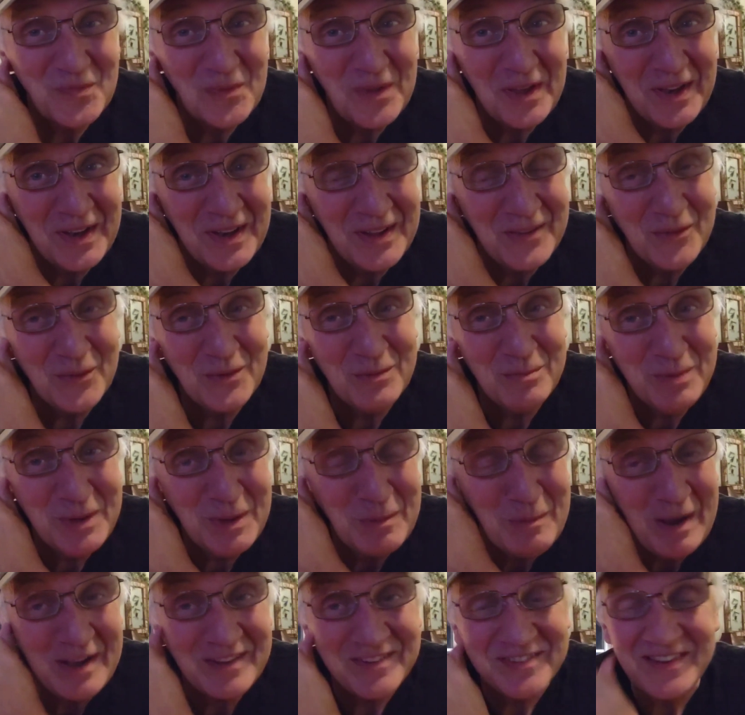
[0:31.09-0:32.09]
And it would be
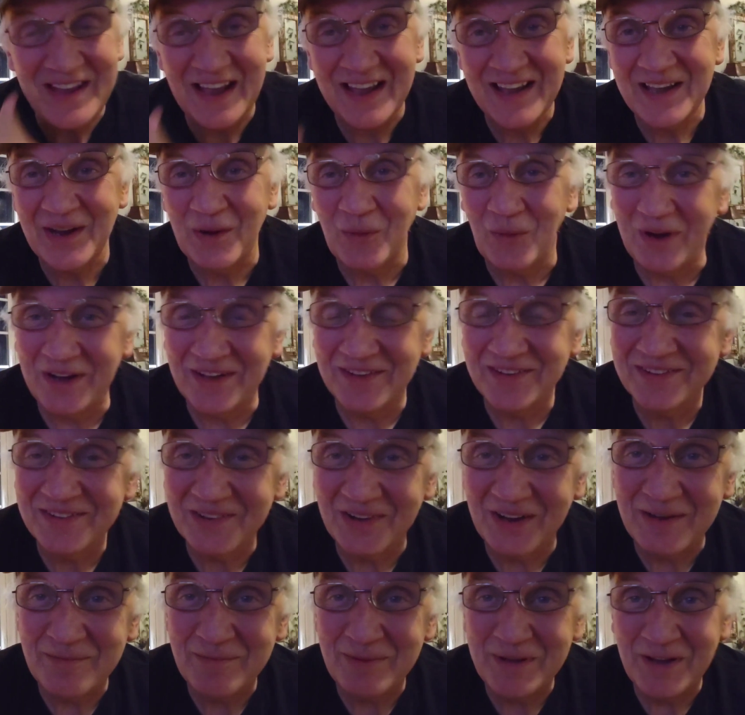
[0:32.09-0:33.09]
my second one,
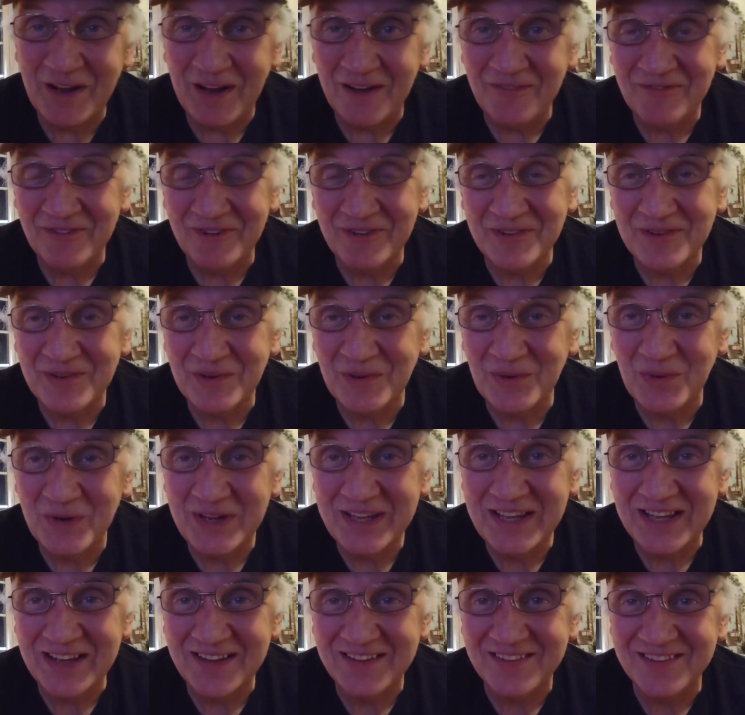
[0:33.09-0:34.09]
so I'd be off for 2
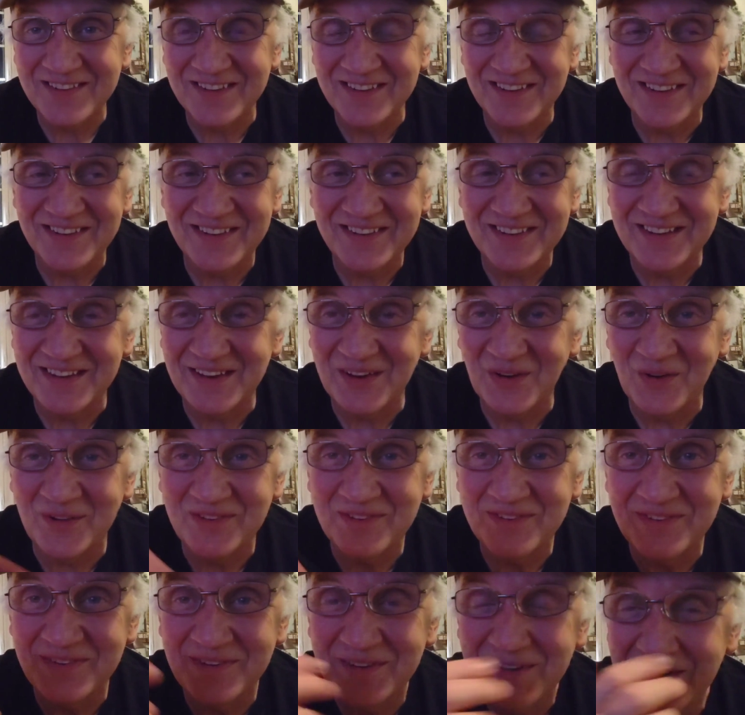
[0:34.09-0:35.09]
weeks. And
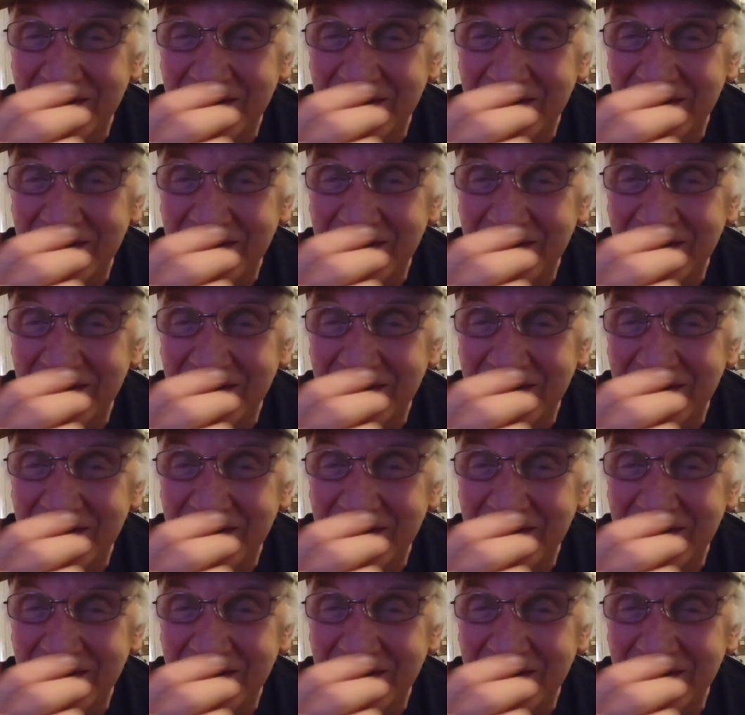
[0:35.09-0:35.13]
it's